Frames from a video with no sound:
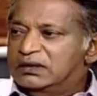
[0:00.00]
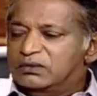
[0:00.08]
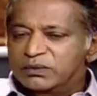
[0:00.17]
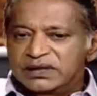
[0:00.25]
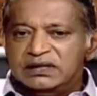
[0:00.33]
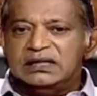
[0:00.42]

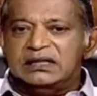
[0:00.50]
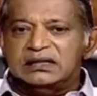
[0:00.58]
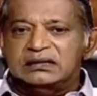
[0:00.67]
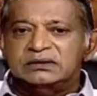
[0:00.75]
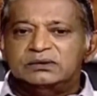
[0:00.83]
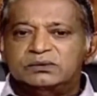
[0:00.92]
with
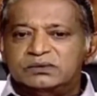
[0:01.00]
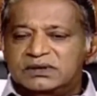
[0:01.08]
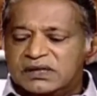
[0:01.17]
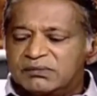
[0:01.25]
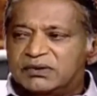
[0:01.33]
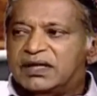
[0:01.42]
regard to the
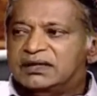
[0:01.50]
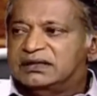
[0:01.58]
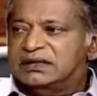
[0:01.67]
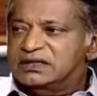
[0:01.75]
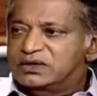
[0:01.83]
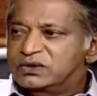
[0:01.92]
democratic
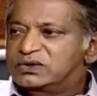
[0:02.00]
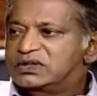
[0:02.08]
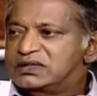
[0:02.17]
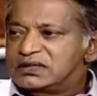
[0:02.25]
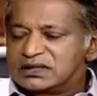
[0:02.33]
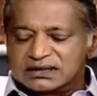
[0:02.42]

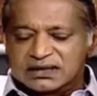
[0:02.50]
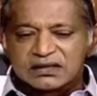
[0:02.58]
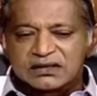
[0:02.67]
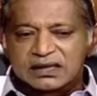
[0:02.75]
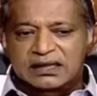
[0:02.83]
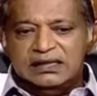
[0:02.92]
institutions, et
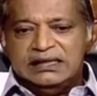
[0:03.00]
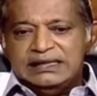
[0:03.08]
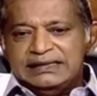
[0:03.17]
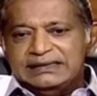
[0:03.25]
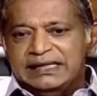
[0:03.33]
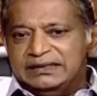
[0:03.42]
cetera,
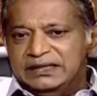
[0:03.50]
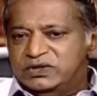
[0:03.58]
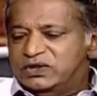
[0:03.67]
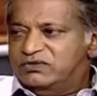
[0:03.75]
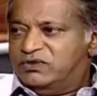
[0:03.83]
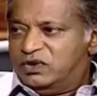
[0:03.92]
that they
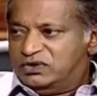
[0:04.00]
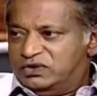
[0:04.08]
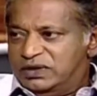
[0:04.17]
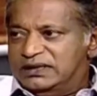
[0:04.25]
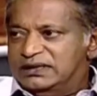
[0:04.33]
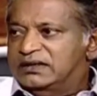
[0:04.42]
should have got
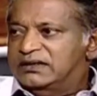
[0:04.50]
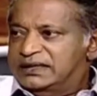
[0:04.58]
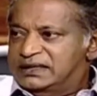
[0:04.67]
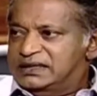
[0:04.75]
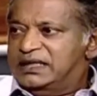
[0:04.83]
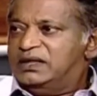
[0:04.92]
together
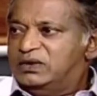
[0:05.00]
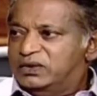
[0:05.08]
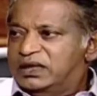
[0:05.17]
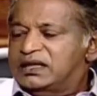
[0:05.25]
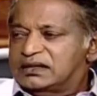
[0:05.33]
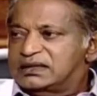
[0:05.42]
and said,
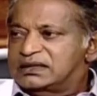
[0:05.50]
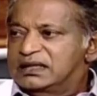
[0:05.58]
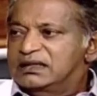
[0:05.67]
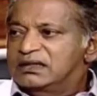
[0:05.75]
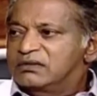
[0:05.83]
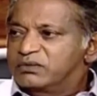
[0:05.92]
look, yes,
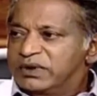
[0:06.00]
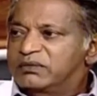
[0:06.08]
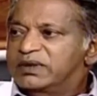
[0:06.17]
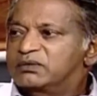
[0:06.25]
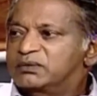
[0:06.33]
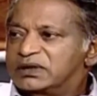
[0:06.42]
we
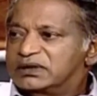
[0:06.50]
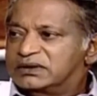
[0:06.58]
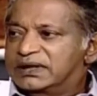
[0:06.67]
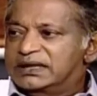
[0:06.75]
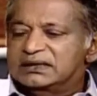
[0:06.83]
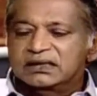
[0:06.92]
will work
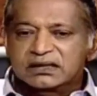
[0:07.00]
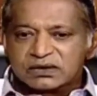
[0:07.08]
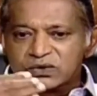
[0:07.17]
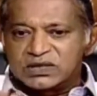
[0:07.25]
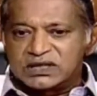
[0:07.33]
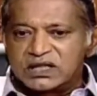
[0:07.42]
together.
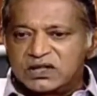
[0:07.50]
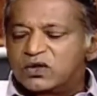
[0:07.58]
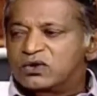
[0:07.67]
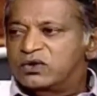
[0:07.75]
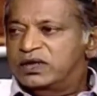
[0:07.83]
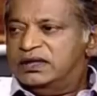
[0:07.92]
You say you're
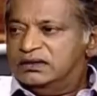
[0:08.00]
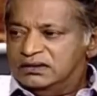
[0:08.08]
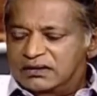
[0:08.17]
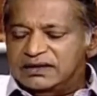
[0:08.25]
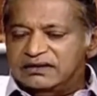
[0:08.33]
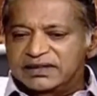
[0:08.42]
going.
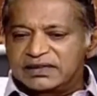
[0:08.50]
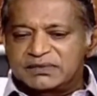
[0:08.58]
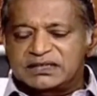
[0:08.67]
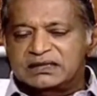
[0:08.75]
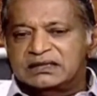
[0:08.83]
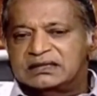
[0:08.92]
Ranil
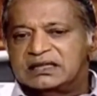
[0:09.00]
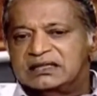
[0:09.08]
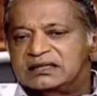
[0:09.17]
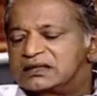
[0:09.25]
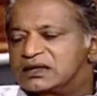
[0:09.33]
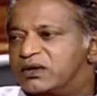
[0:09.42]
Wickremesinghe
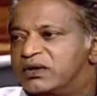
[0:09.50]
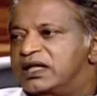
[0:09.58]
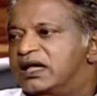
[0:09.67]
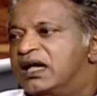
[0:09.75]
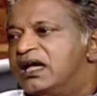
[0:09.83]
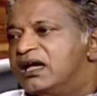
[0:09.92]
says he's
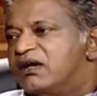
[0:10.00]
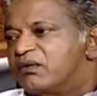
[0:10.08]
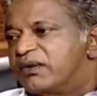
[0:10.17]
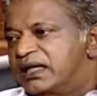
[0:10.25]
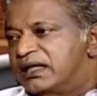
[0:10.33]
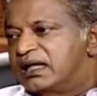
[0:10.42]
going mm.
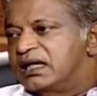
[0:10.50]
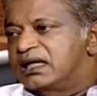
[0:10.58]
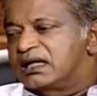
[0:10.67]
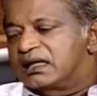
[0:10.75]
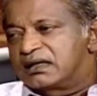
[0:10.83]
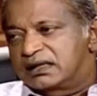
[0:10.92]
when
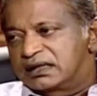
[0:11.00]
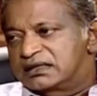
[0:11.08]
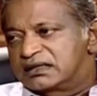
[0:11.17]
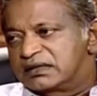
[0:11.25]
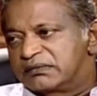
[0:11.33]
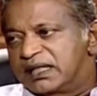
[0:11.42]
uh,
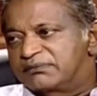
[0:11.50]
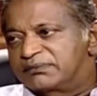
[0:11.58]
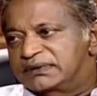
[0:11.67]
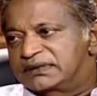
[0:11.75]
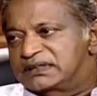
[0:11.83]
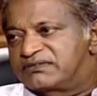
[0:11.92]
interim
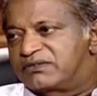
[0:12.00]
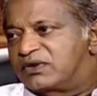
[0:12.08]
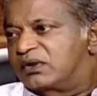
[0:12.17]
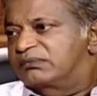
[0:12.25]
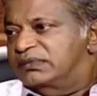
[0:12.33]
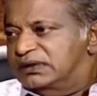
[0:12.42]
government is
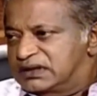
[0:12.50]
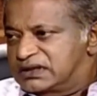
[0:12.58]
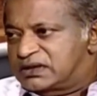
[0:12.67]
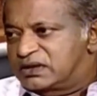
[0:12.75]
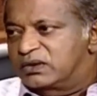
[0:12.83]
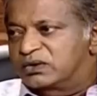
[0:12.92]
formed.
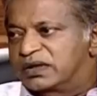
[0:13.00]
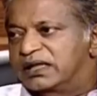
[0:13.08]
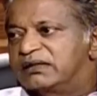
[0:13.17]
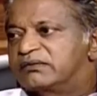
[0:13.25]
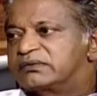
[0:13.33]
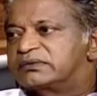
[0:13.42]
So,
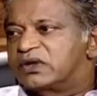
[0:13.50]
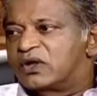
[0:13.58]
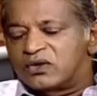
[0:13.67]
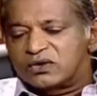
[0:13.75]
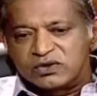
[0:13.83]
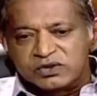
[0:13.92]
okay, you're
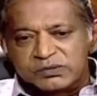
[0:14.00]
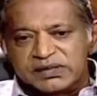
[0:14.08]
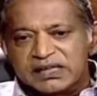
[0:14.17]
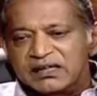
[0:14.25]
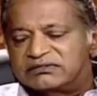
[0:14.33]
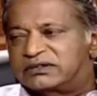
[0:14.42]
not going to be
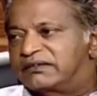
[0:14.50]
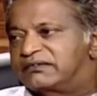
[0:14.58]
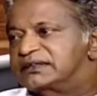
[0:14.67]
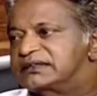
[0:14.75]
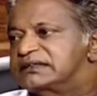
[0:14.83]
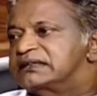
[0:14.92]
there
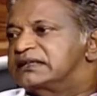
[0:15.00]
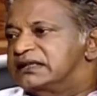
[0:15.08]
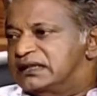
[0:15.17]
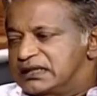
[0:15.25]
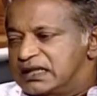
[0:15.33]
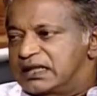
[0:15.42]
forever.
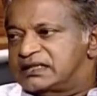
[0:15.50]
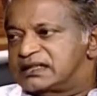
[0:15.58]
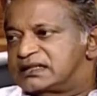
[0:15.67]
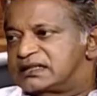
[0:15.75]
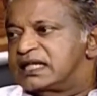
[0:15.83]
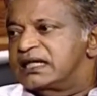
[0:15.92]

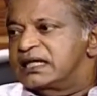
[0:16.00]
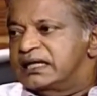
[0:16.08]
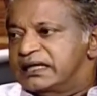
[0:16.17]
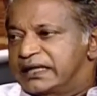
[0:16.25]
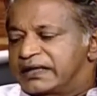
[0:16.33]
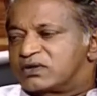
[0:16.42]
Let's
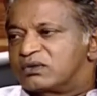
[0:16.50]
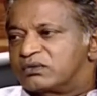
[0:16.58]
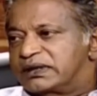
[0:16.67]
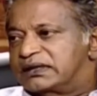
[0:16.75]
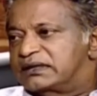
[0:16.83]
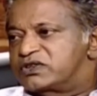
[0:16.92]
get on
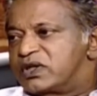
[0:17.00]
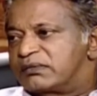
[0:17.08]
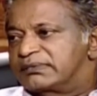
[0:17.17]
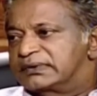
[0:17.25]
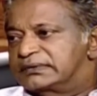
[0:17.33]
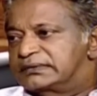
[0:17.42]
with the job.
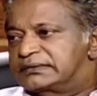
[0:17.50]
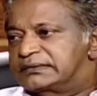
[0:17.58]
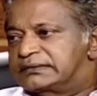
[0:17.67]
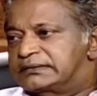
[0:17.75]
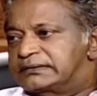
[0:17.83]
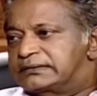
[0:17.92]

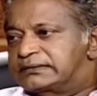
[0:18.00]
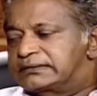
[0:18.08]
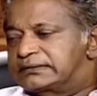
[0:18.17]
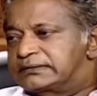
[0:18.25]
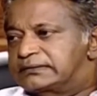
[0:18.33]
Keeping